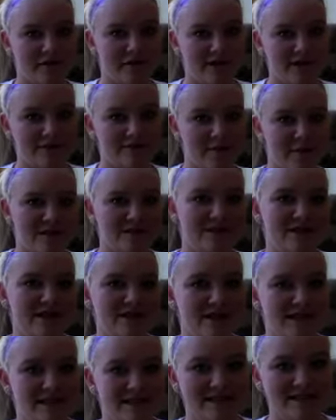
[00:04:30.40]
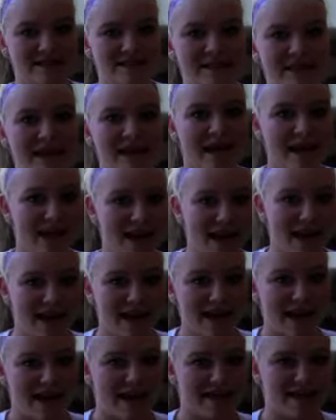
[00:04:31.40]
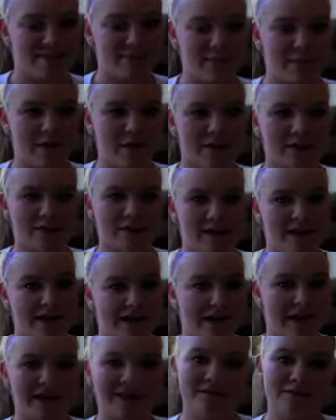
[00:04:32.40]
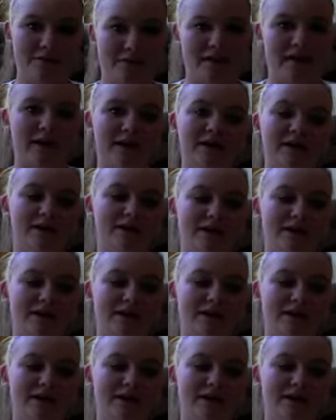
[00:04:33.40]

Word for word: expression is, it's better than a kick in the rear.